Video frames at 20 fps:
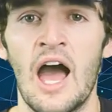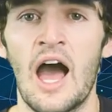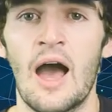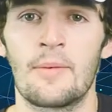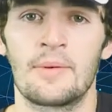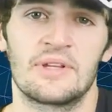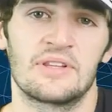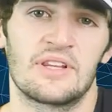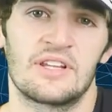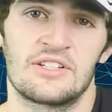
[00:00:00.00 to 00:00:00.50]

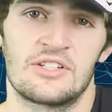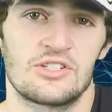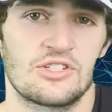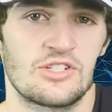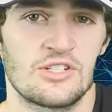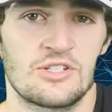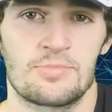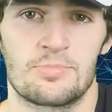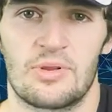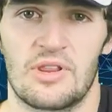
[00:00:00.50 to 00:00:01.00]
I mean, let's
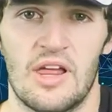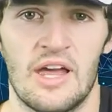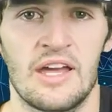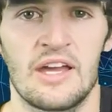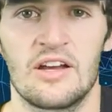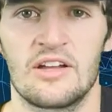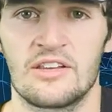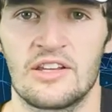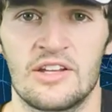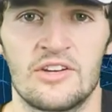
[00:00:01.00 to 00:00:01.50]
just
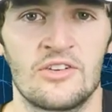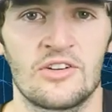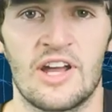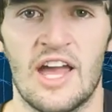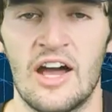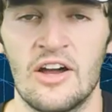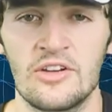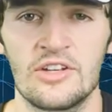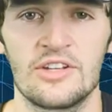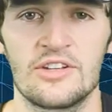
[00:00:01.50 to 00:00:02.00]
play a little
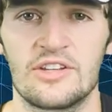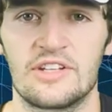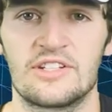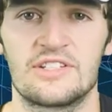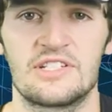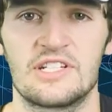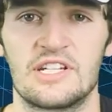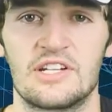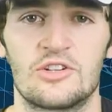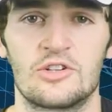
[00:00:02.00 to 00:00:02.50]

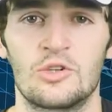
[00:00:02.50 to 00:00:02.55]
calculus here.